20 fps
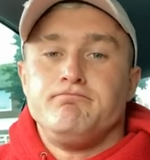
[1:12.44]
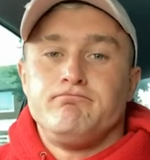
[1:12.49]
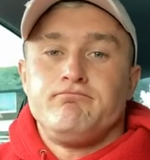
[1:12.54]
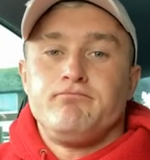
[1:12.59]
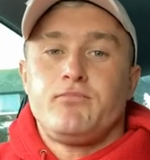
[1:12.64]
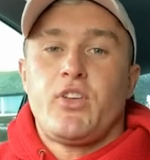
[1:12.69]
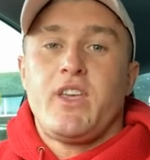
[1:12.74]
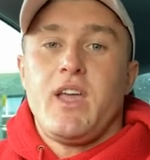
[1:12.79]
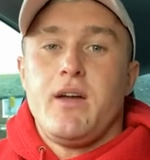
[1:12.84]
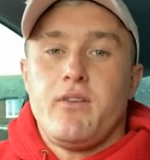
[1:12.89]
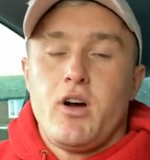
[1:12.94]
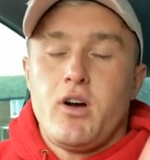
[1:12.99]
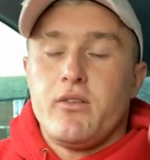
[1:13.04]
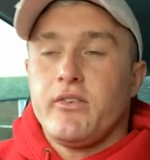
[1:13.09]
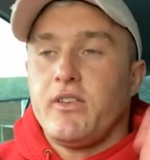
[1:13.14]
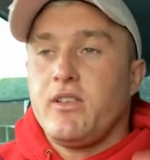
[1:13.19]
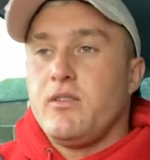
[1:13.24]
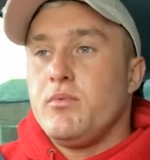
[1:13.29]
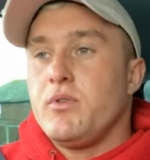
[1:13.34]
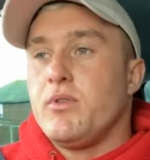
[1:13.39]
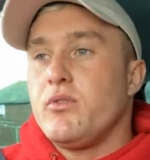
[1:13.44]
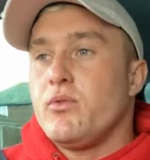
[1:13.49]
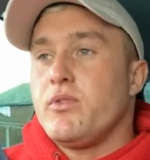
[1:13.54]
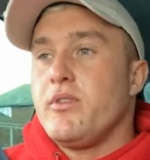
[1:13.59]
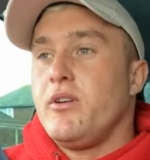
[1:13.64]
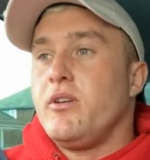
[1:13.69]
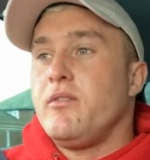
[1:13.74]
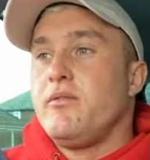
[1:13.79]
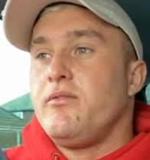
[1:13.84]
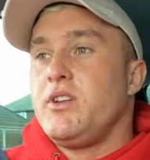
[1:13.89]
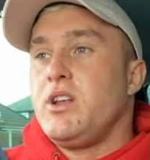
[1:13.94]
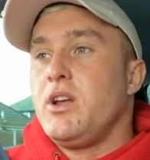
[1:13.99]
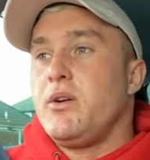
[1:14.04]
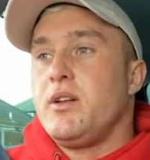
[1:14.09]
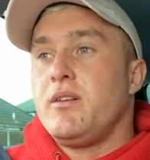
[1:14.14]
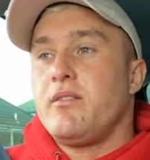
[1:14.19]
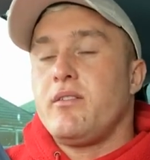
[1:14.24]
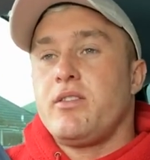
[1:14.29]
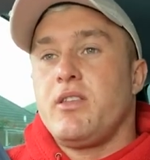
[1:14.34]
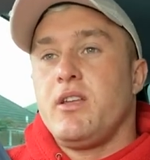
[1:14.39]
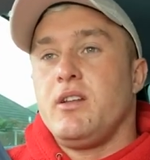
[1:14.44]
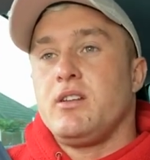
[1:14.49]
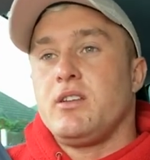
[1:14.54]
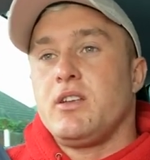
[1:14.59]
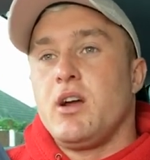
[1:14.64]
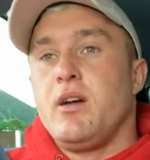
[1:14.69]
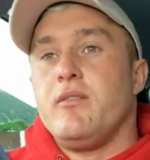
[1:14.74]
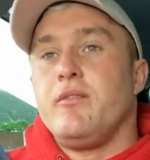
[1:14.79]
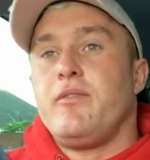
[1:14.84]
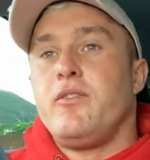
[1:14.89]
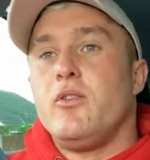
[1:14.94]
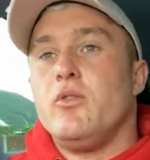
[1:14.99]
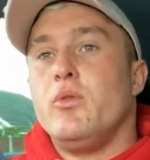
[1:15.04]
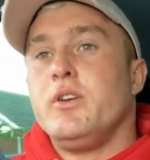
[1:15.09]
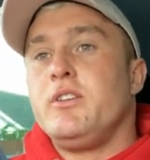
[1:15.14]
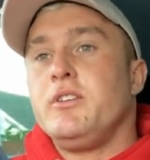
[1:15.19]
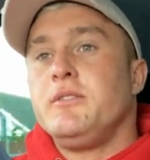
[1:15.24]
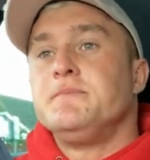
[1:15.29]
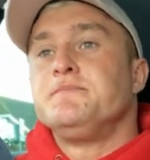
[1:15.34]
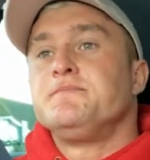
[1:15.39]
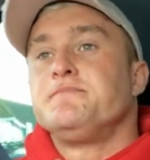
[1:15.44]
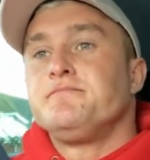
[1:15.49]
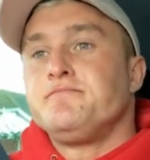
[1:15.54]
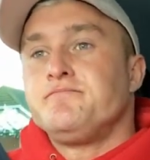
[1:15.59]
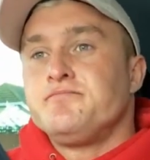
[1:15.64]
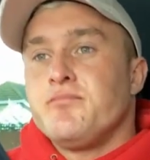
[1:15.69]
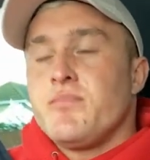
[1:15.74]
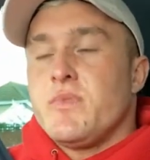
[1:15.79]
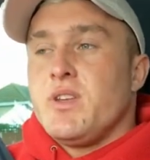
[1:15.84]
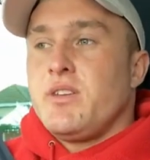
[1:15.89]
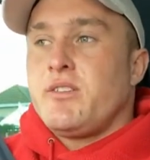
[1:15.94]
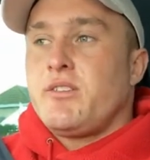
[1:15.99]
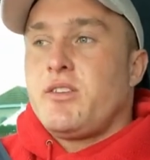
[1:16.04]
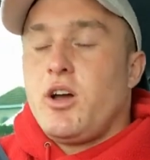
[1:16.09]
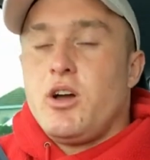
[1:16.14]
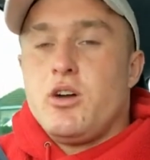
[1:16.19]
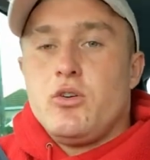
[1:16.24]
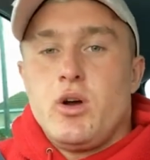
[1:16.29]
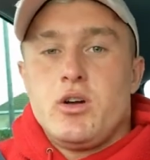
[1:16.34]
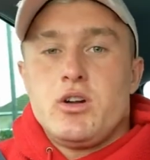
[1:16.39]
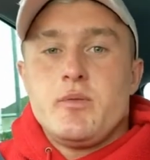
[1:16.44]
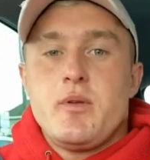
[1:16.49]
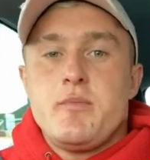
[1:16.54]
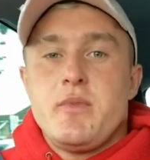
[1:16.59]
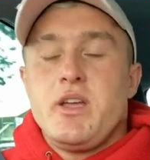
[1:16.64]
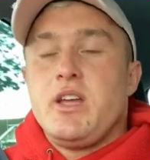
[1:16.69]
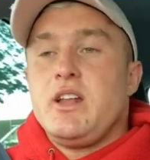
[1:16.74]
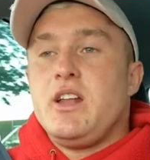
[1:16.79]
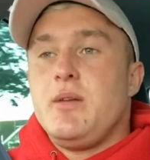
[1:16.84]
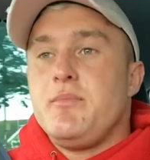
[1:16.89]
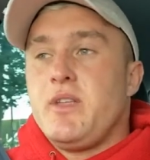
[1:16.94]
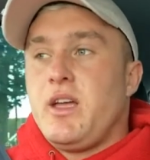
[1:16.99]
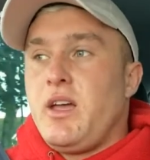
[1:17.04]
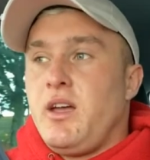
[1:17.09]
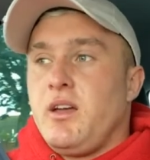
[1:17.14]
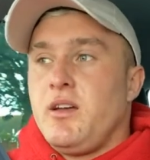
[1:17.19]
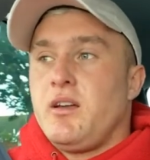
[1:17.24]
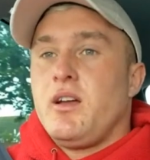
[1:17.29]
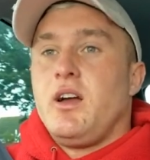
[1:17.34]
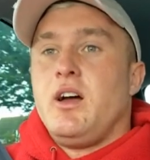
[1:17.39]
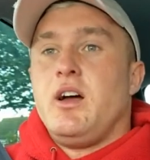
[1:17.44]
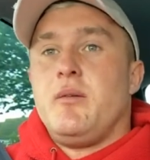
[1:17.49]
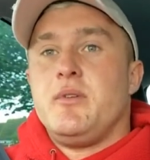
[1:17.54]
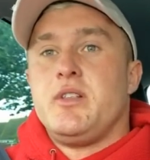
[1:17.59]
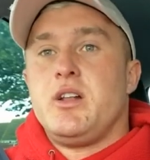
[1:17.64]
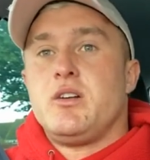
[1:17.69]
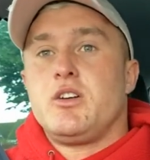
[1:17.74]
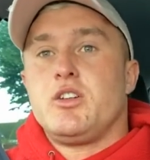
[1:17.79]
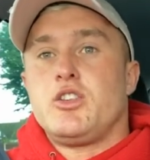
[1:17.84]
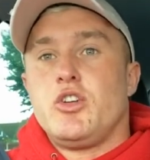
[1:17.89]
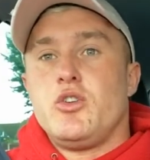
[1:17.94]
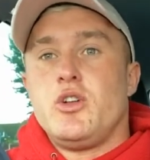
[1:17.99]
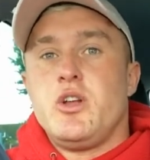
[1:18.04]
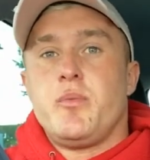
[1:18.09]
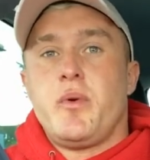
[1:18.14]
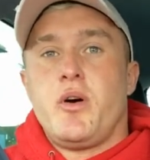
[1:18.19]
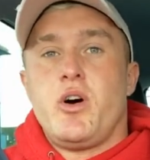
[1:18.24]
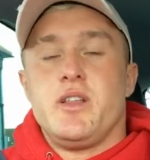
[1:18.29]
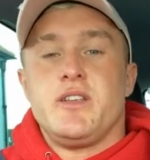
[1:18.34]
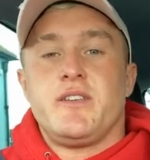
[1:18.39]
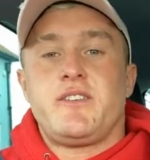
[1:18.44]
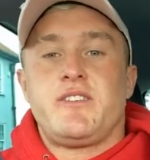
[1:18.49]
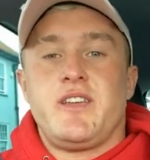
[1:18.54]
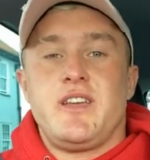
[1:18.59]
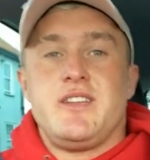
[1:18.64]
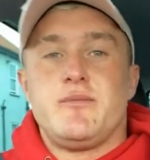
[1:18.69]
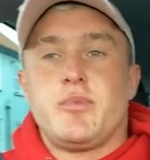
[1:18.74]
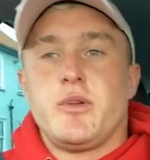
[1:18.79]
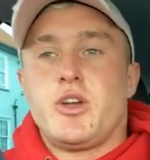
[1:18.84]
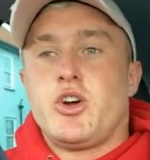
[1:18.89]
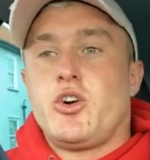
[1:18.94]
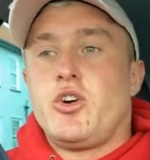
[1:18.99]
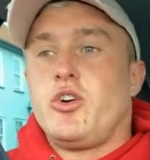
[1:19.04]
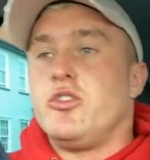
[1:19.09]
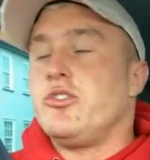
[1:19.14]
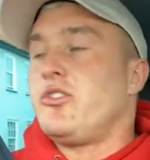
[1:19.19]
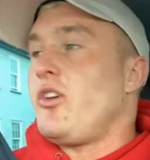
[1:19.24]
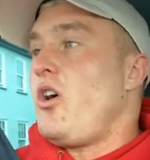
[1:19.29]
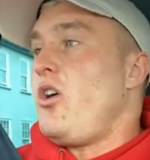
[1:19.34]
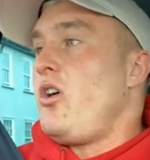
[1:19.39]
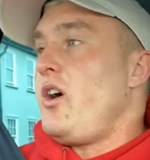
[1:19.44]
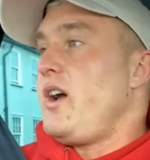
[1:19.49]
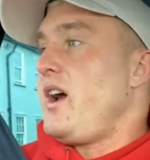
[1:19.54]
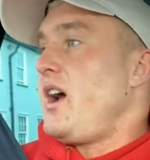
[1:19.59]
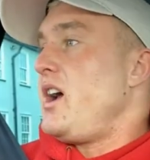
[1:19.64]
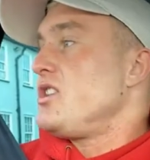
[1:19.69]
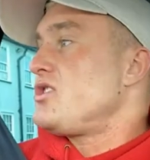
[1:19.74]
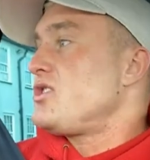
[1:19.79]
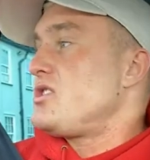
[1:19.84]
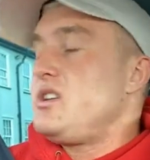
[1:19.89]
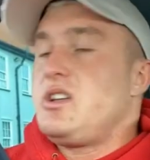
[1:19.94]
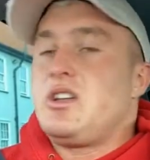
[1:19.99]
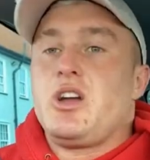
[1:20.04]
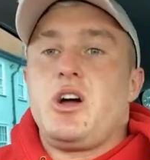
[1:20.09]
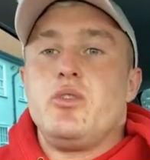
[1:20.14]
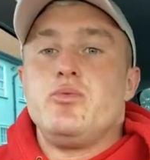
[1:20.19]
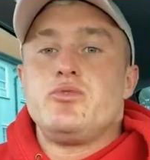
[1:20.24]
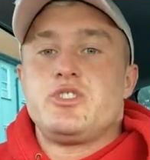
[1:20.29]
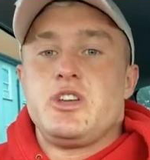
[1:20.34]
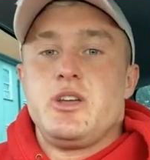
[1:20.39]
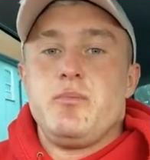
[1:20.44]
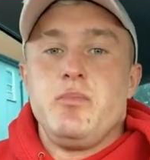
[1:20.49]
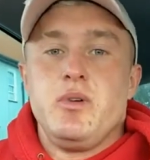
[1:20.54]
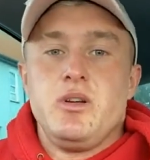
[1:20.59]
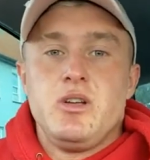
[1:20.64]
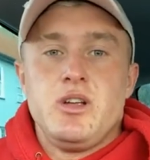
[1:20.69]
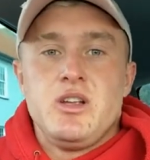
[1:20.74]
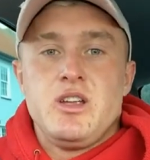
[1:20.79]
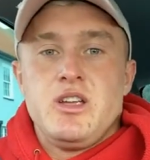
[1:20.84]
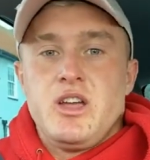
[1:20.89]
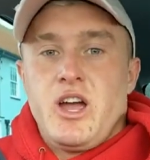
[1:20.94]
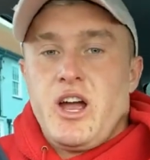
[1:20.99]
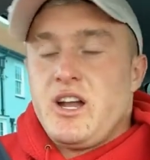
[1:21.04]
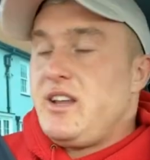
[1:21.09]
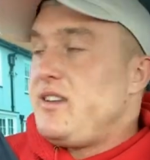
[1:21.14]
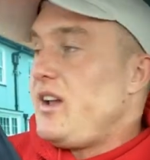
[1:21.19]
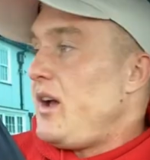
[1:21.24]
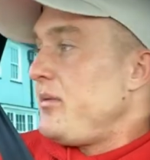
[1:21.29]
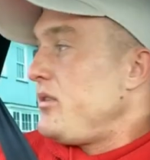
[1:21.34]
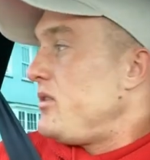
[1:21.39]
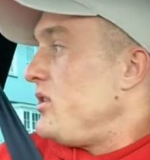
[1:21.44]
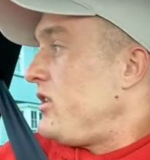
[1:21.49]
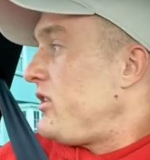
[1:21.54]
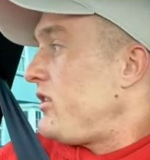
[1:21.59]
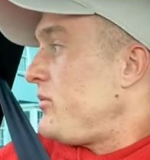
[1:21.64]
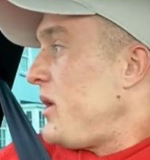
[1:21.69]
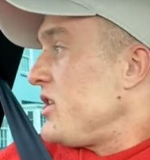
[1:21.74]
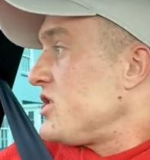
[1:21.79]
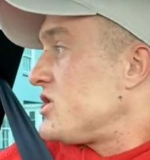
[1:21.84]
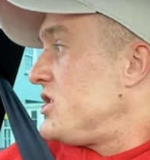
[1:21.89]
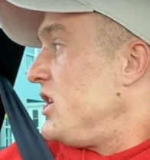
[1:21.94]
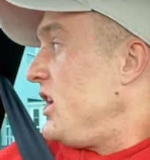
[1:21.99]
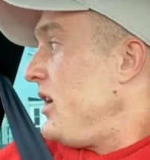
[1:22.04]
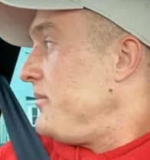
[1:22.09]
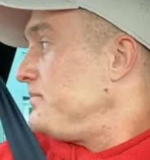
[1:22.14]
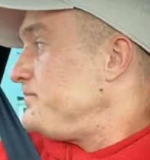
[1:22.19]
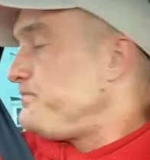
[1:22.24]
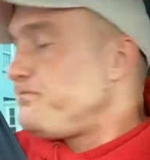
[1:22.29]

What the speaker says: together, obviously with all the video and everything going forward. So I'm going to be meeting him there, and then I'm going to do a little behind the scenes, because I actually coach him and he's absolutely smashing it.